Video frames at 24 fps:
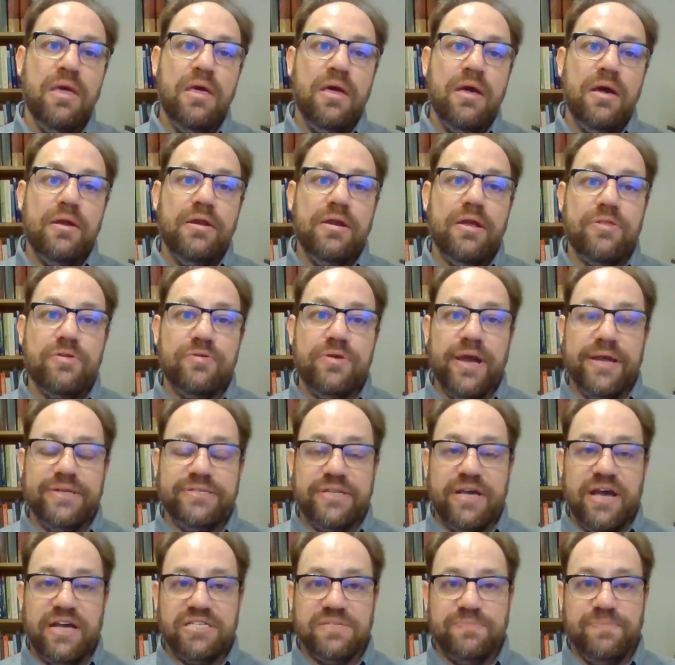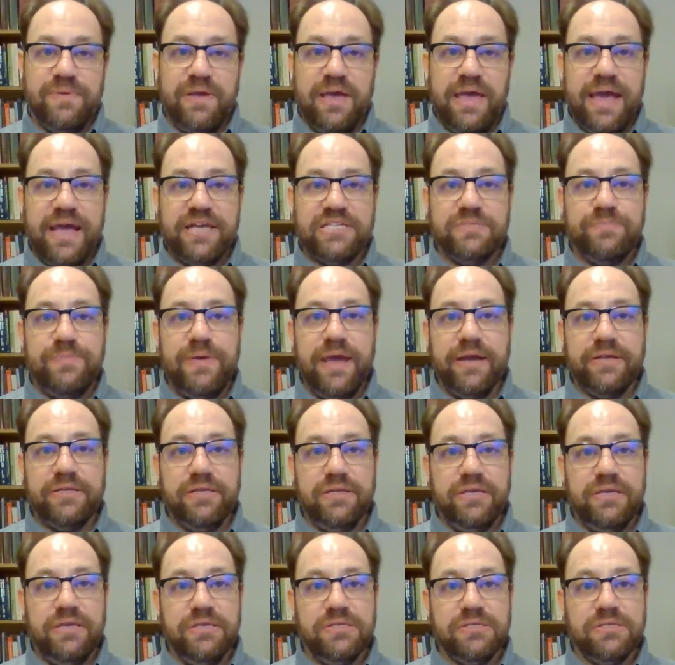Another nice
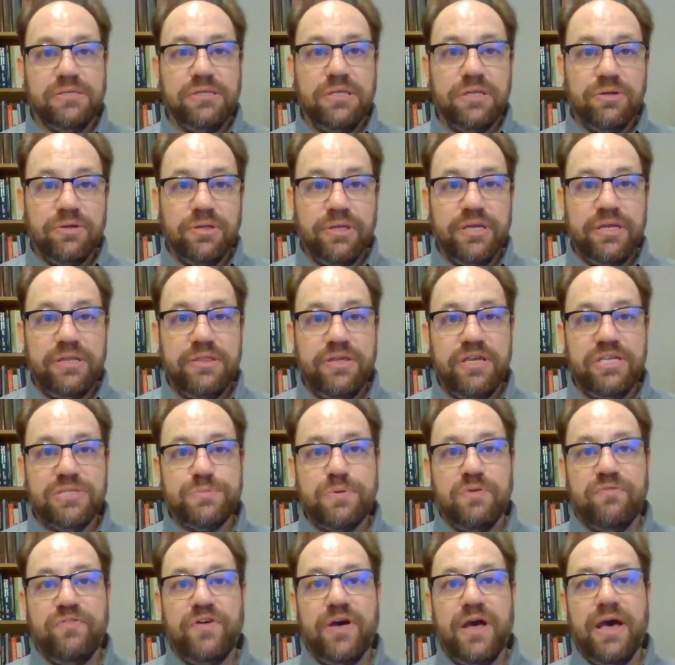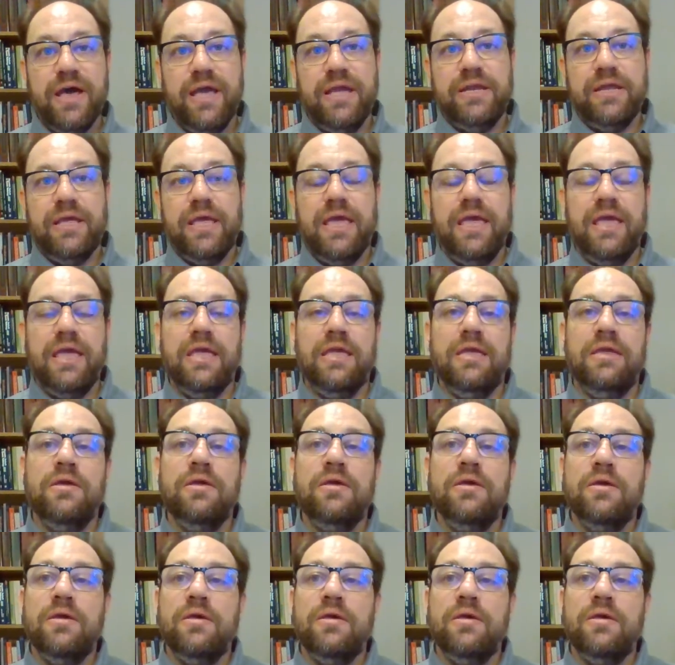aspect is clearly these provide a